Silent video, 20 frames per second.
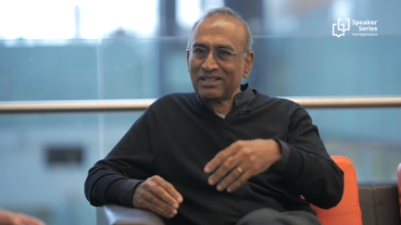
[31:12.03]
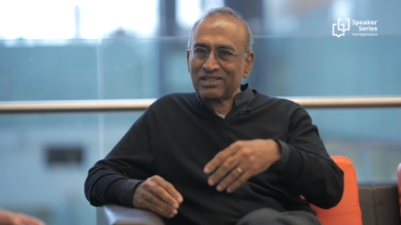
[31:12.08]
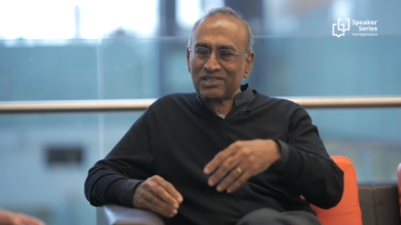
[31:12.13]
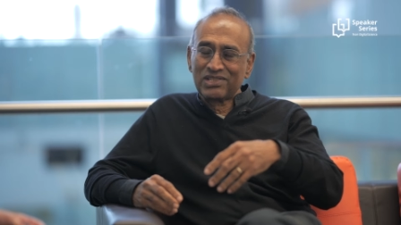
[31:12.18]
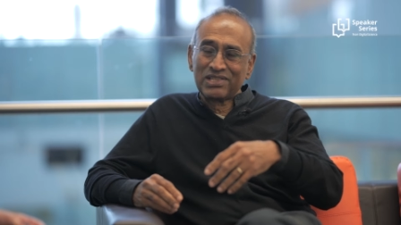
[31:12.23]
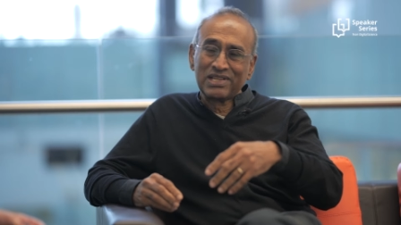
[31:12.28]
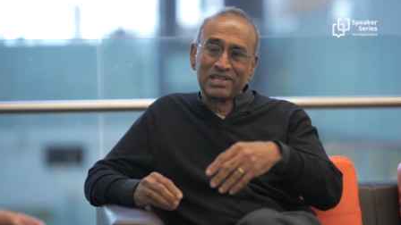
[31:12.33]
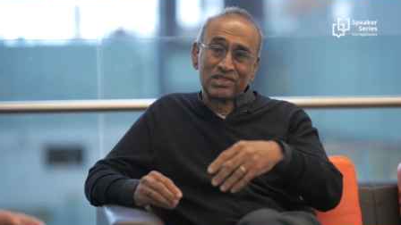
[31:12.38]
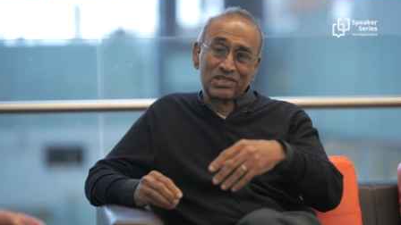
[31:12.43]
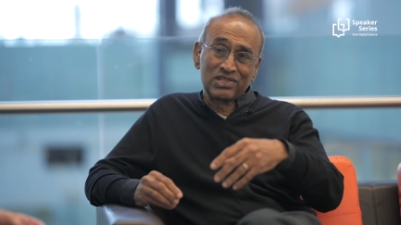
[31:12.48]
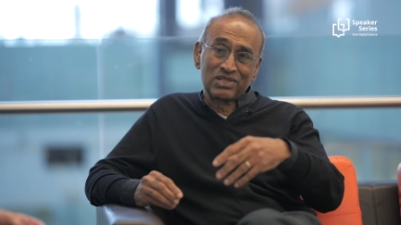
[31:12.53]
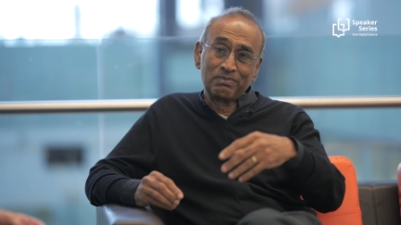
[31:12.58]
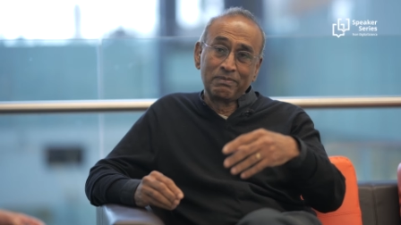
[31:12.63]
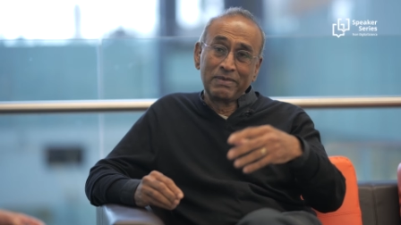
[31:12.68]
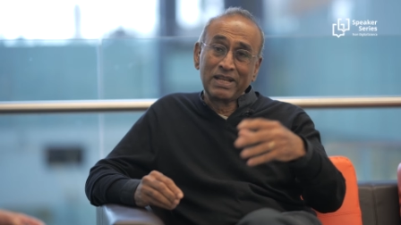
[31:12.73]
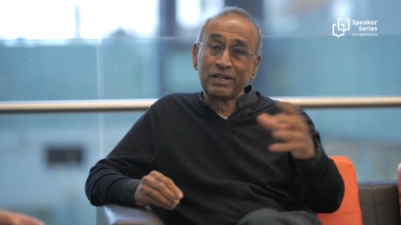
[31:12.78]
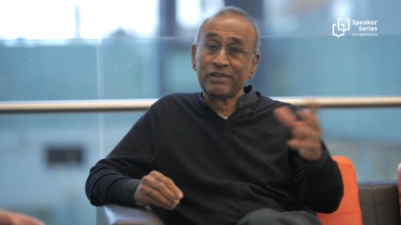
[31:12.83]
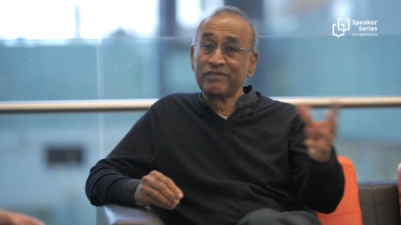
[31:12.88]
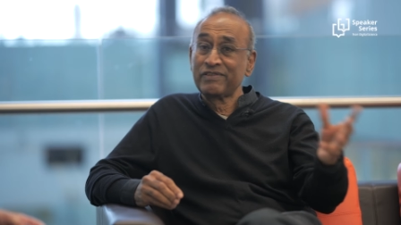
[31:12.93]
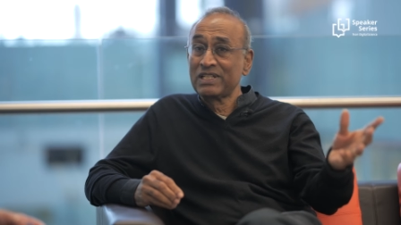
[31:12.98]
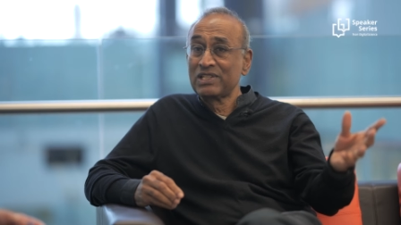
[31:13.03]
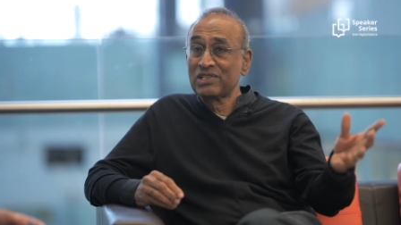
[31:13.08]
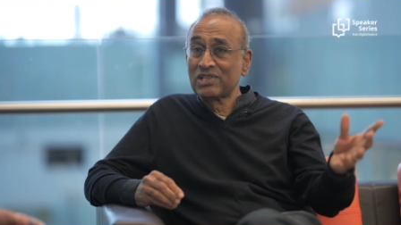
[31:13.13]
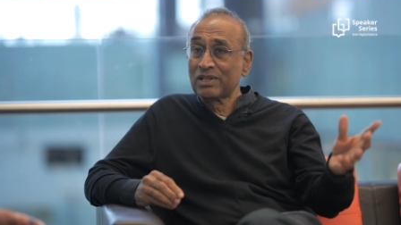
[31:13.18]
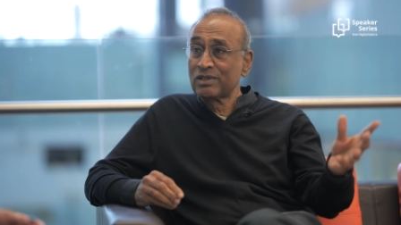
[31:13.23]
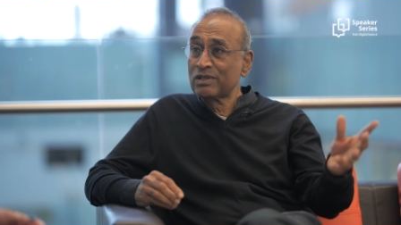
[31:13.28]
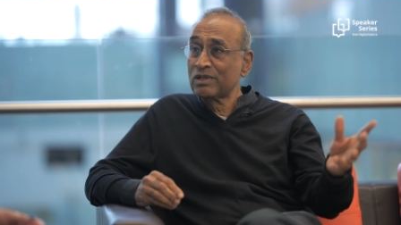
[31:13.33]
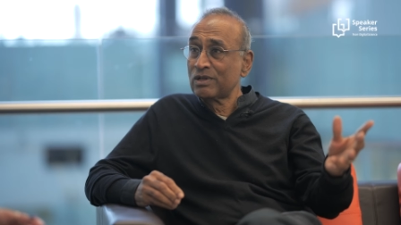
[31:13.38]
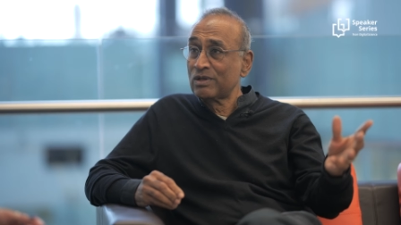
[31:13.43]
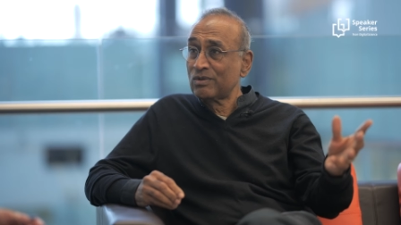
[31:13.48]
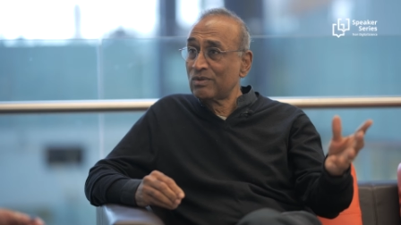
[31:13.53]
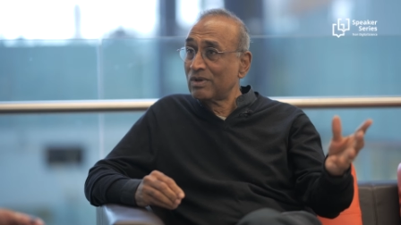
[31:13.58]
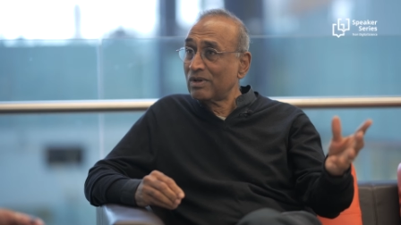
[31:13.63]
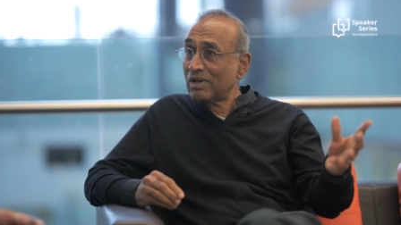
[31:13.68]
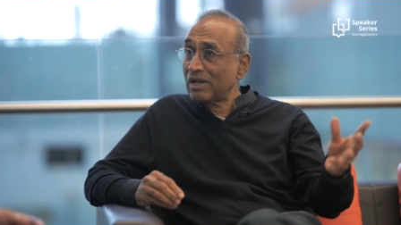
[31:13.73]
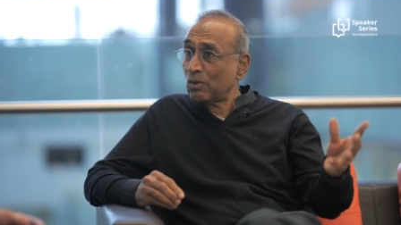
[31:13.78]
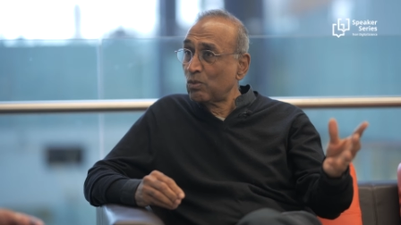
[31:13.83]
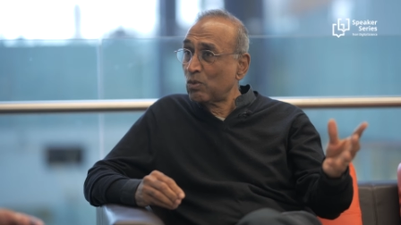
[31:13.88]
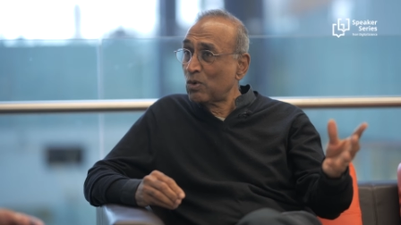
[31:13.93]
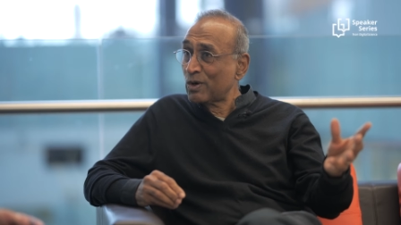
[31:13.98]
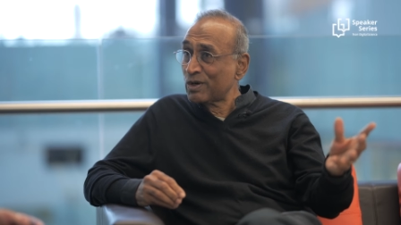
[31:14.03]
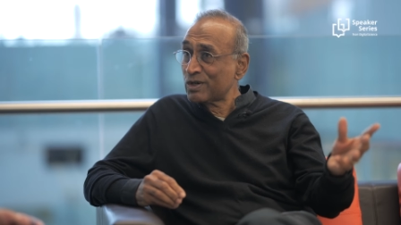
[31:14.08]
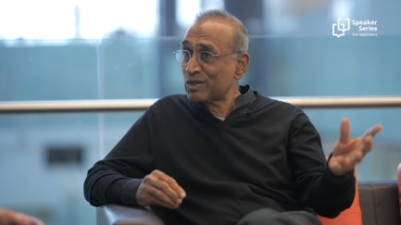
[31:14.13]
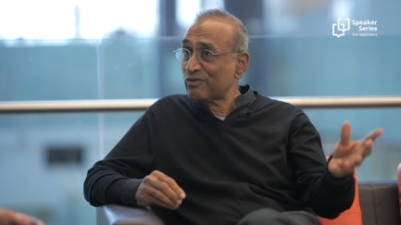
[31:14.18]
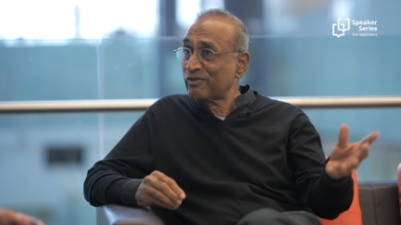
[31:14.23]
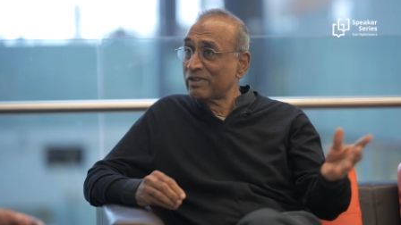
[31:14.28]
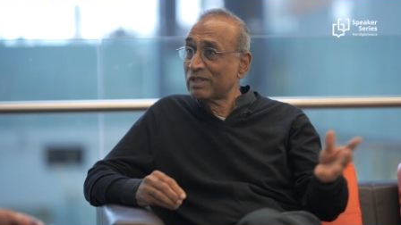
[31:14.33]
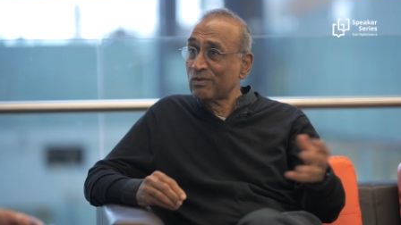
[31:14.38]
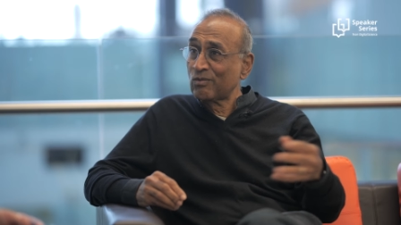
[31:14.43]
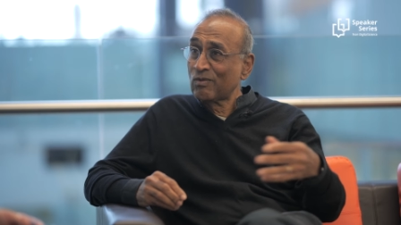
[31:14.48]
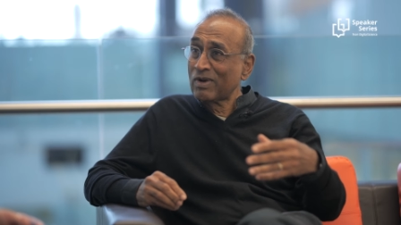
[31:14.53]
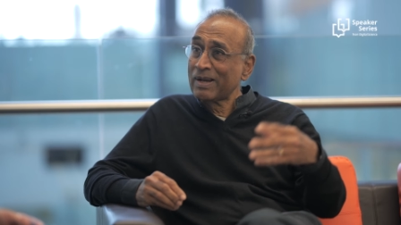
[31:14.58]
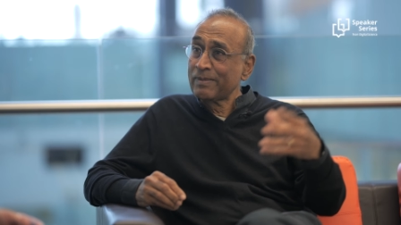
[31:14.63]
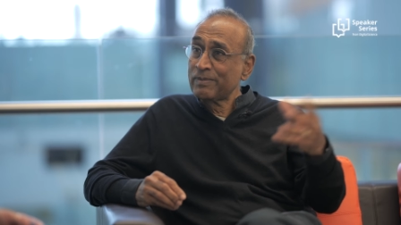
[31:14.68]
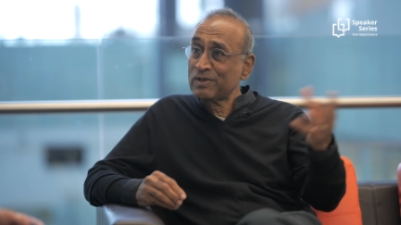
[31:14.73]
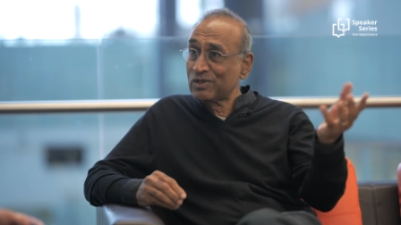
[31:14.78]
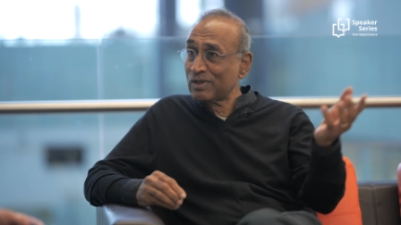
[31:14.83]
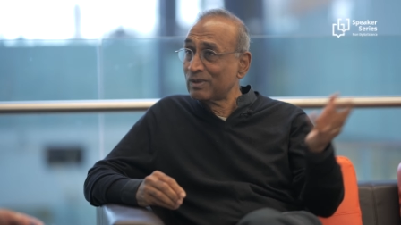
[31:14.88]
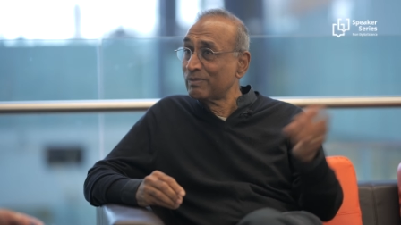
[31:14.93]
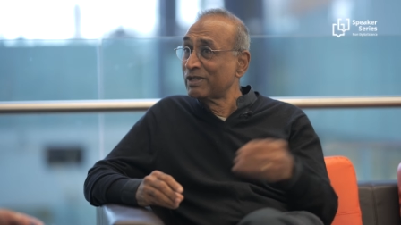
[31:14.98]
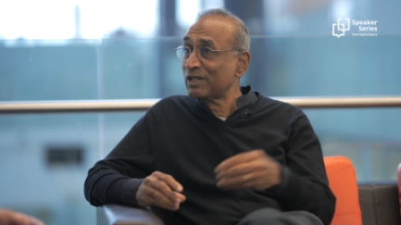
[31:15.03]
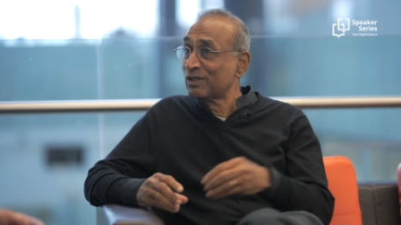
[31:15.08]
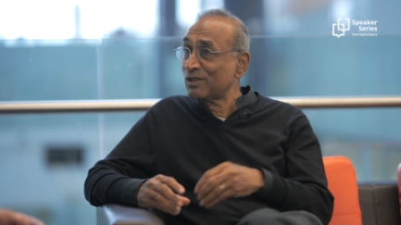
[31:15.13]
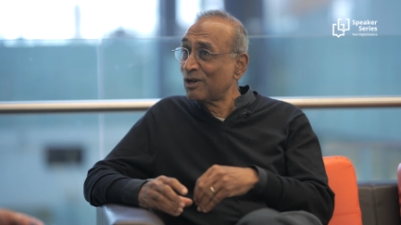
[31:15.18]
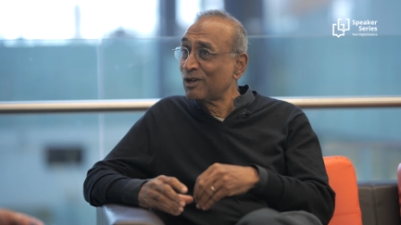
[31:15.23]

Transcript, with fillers: since many of these other awards for the ribosome had